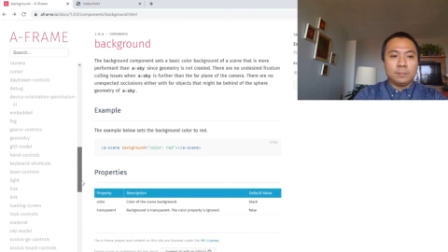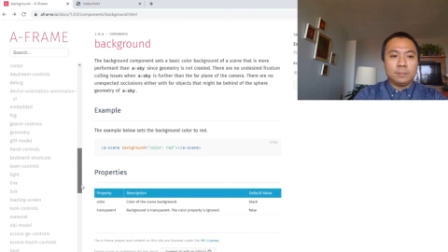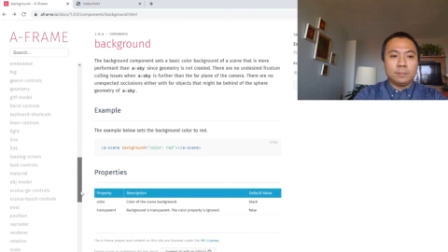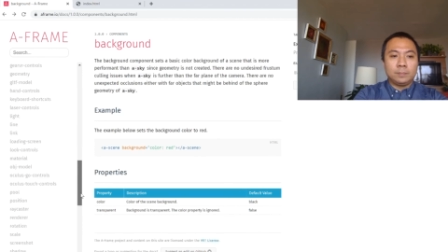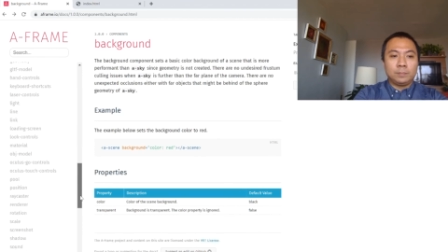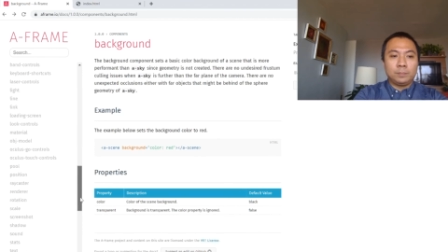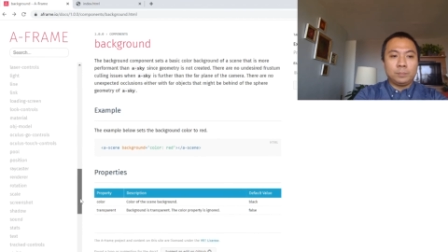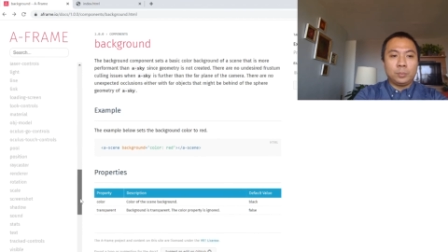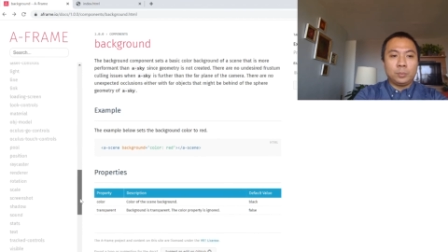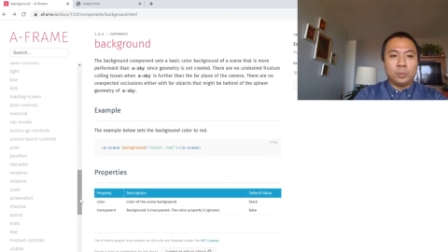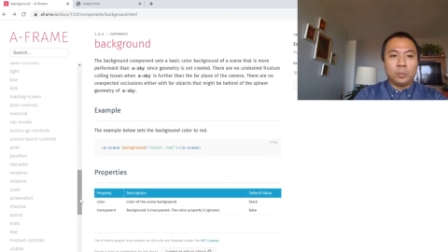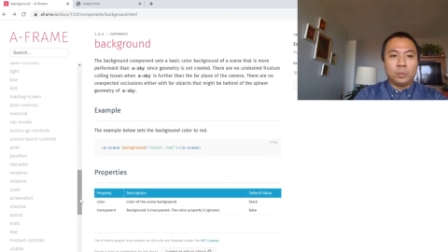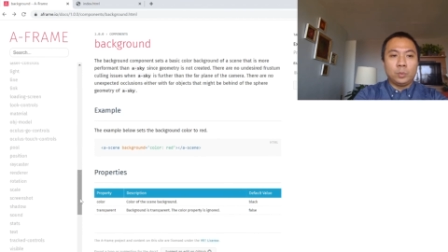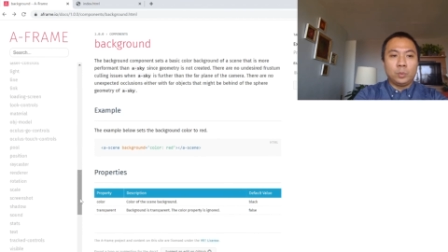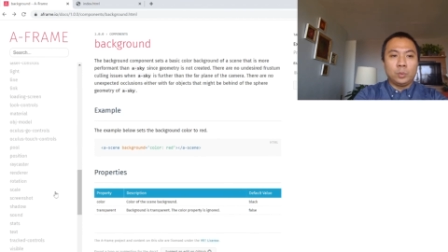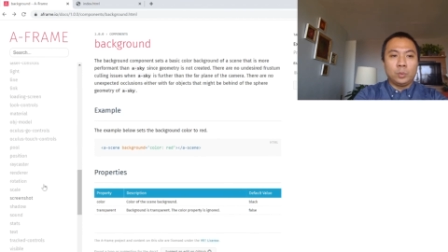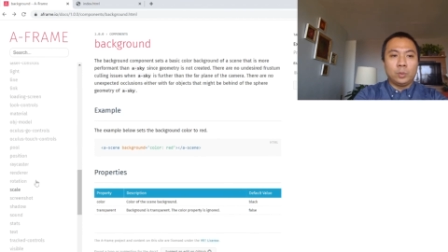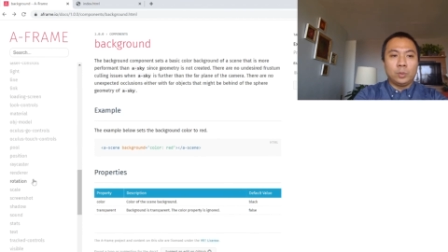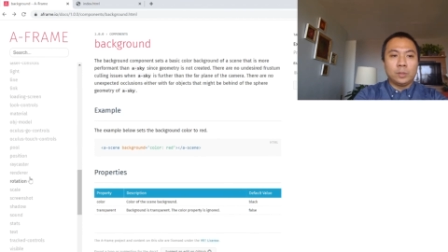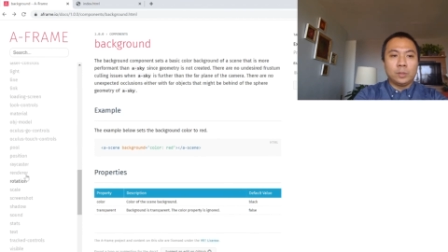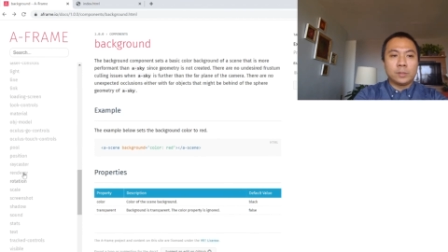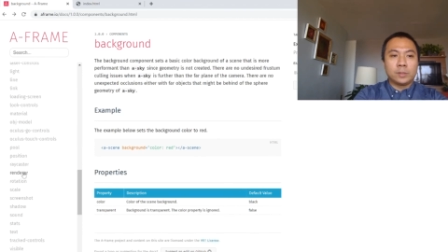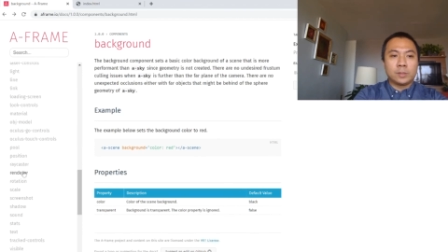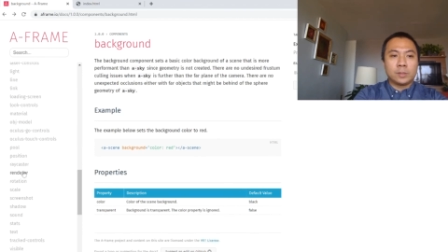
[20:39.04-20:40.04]

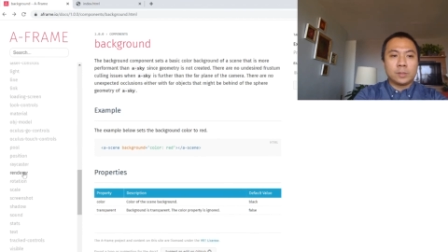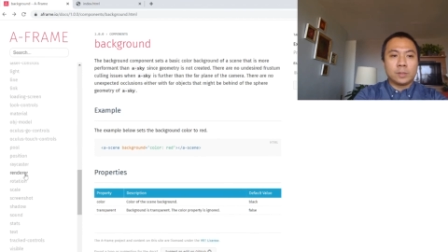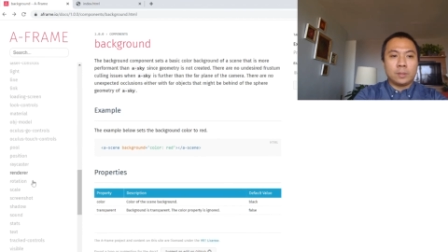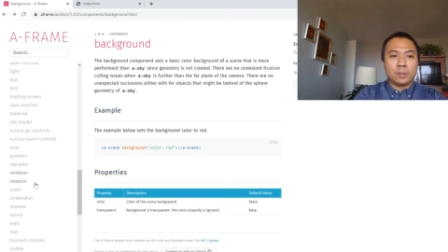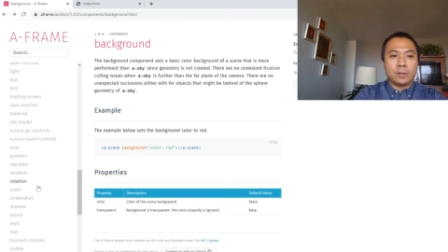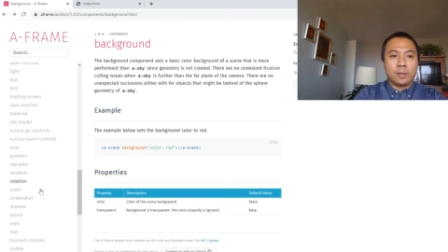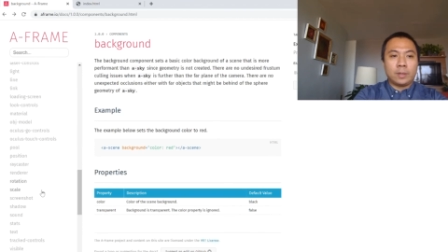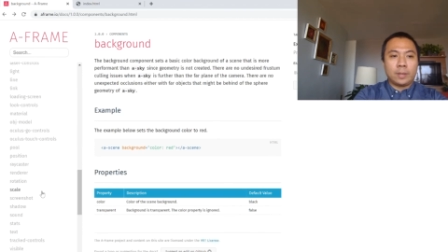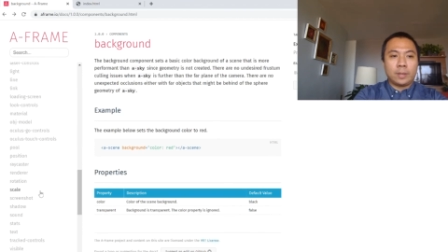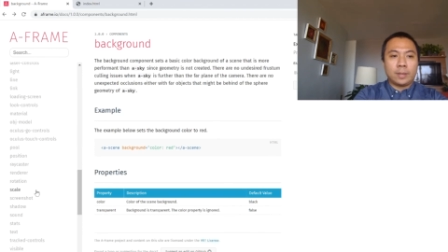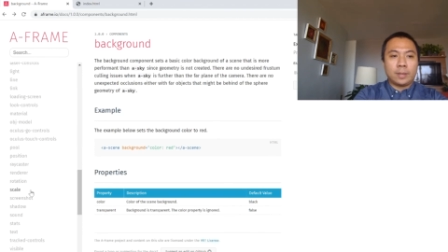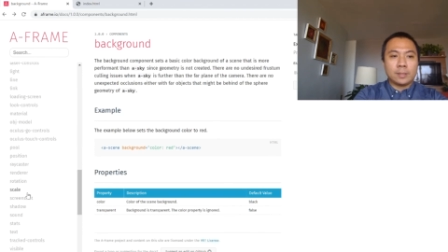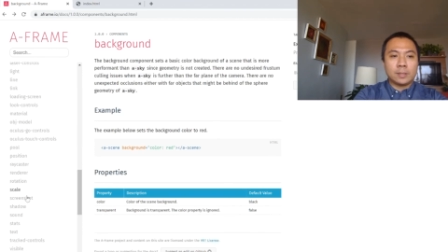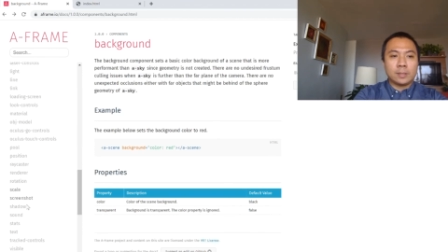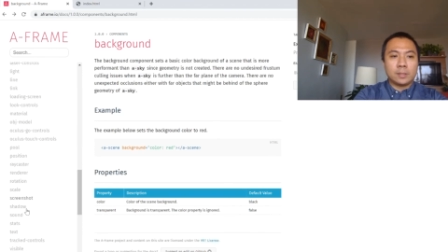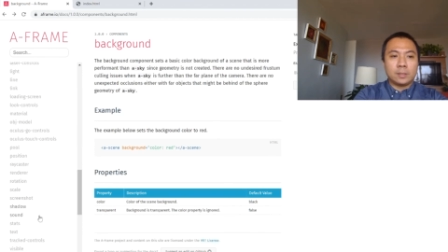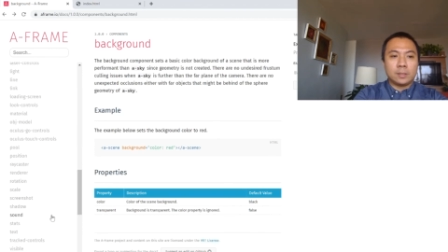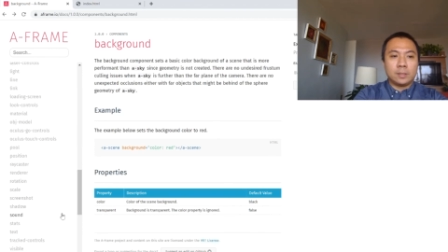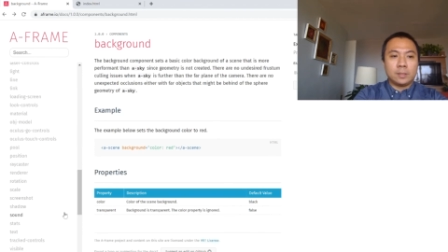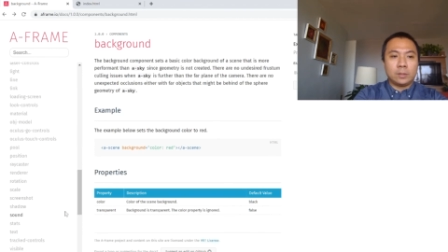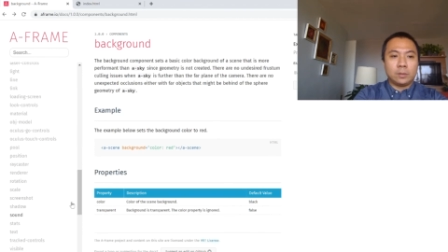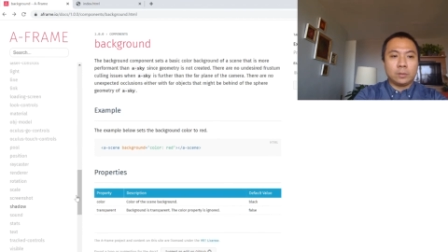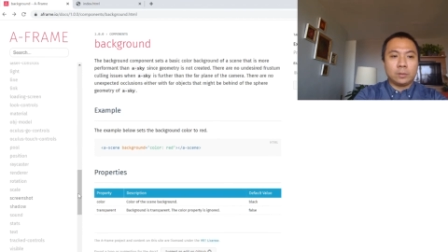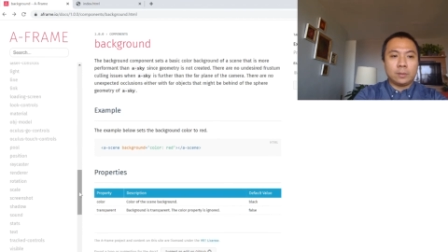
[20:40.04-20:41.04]
Pools,
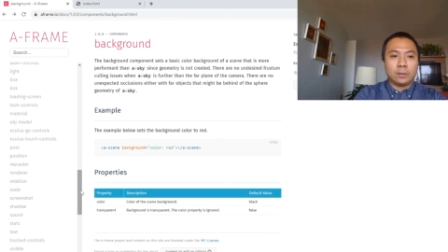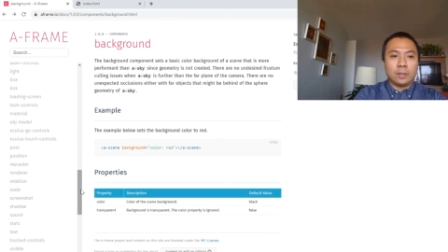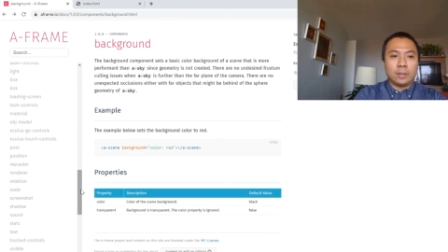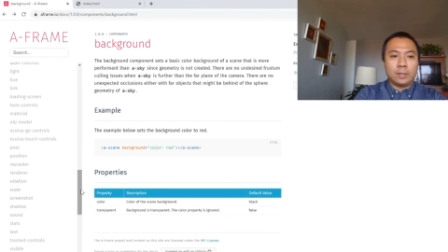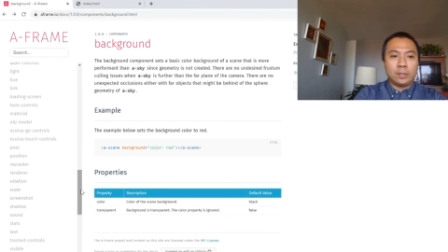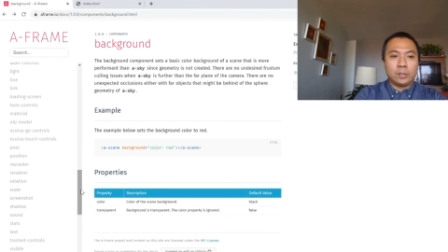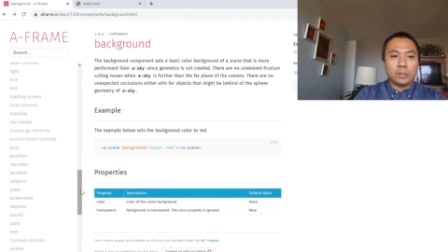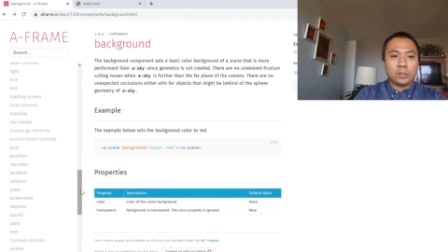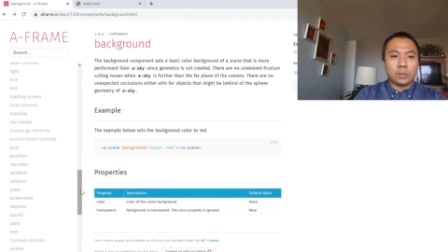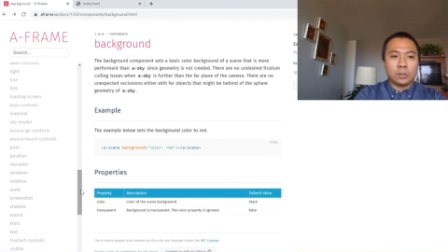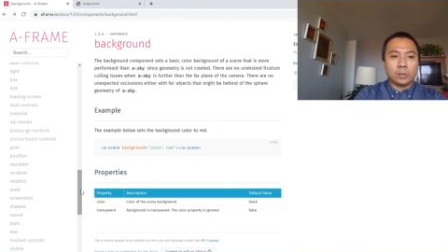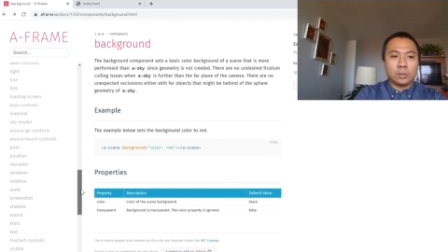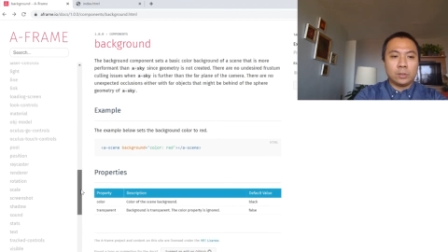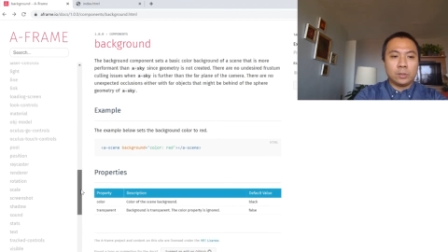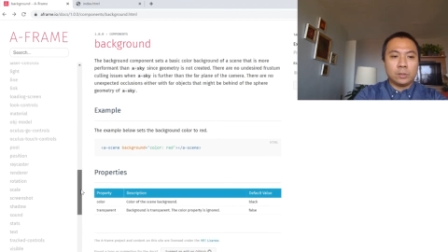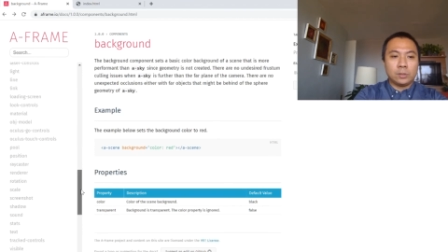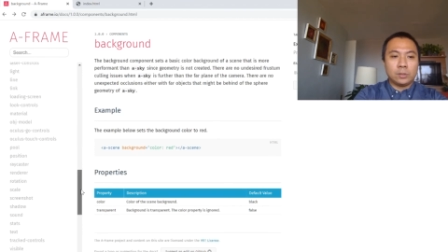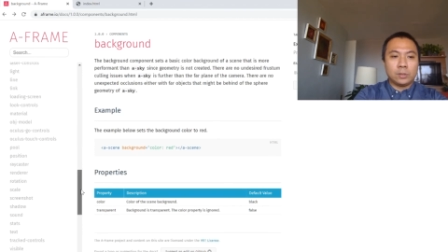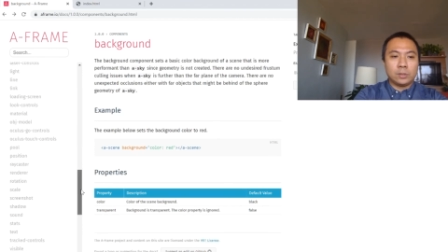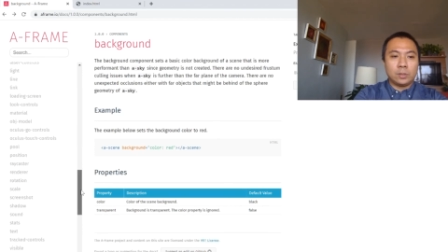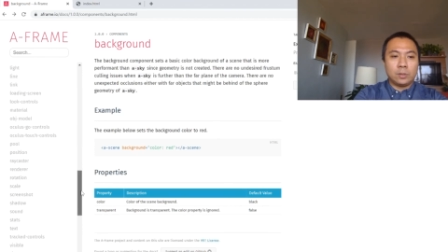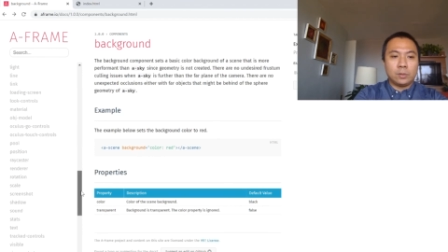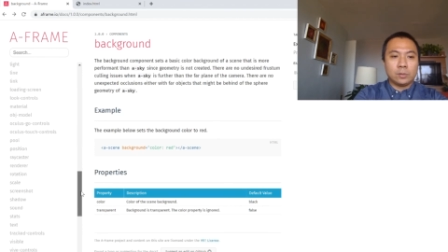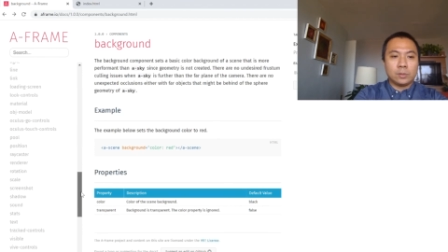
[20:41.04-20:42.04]
raycaster,
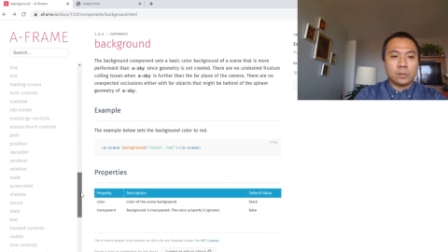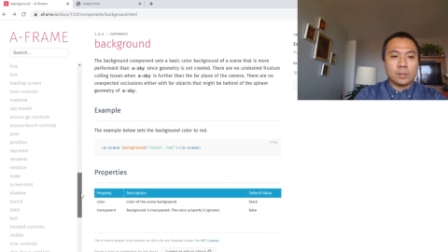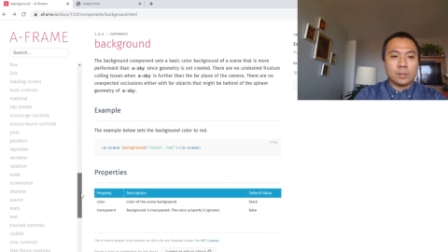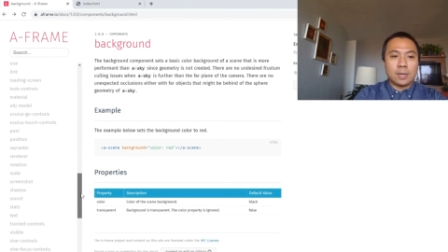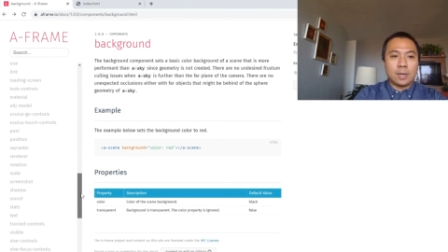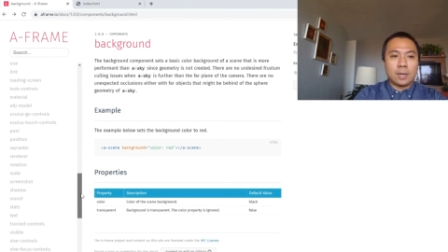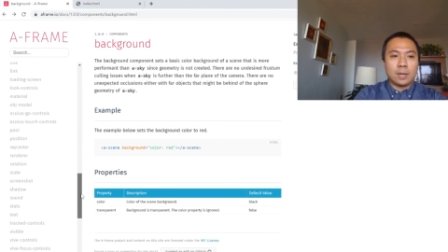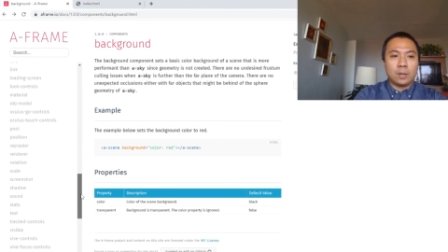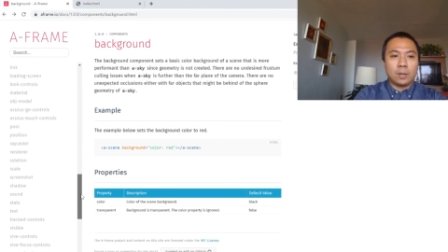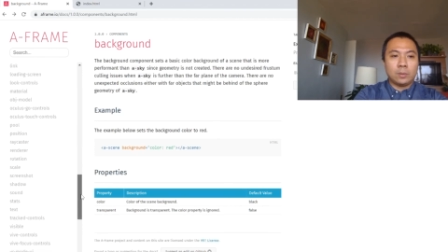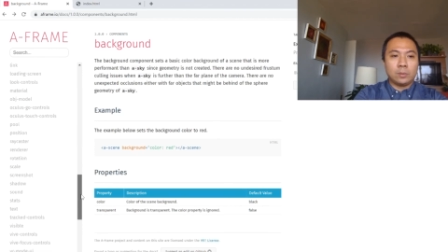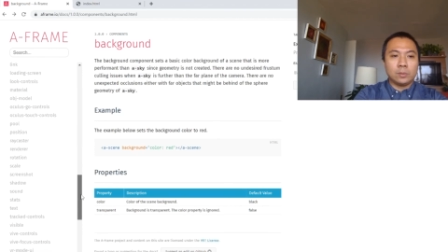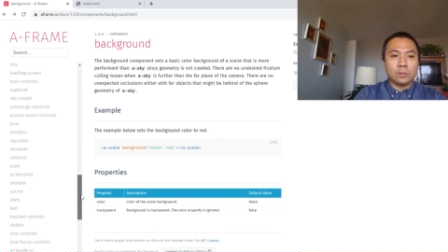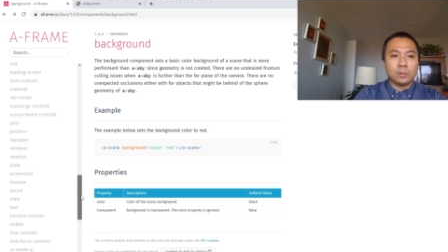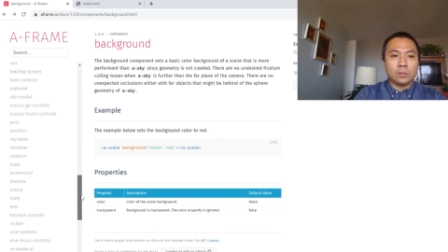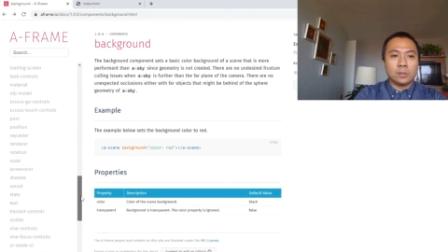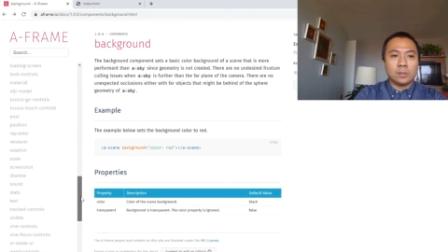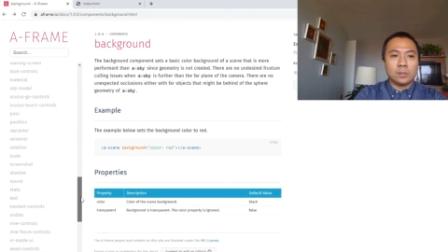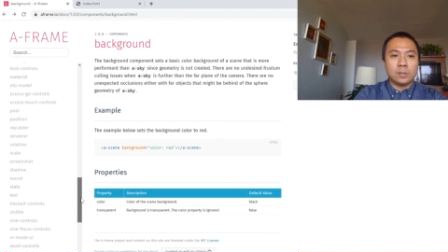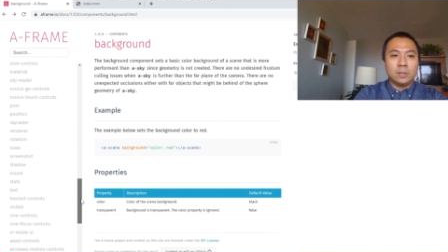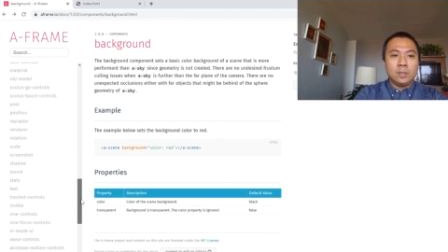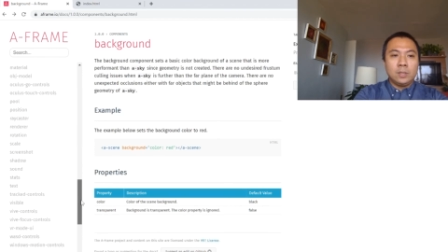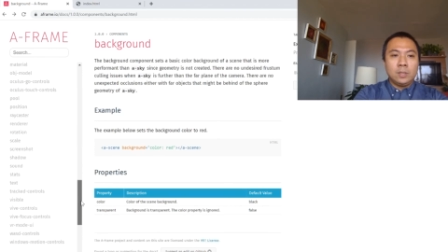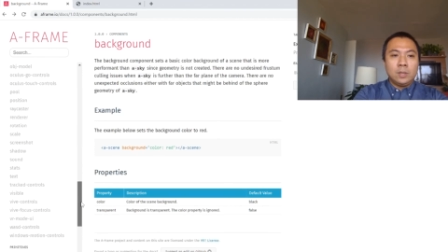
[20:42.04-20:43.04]
rotations,
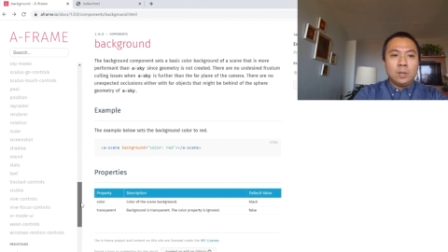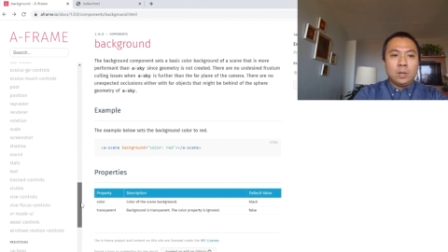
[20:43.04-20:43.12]
sounds,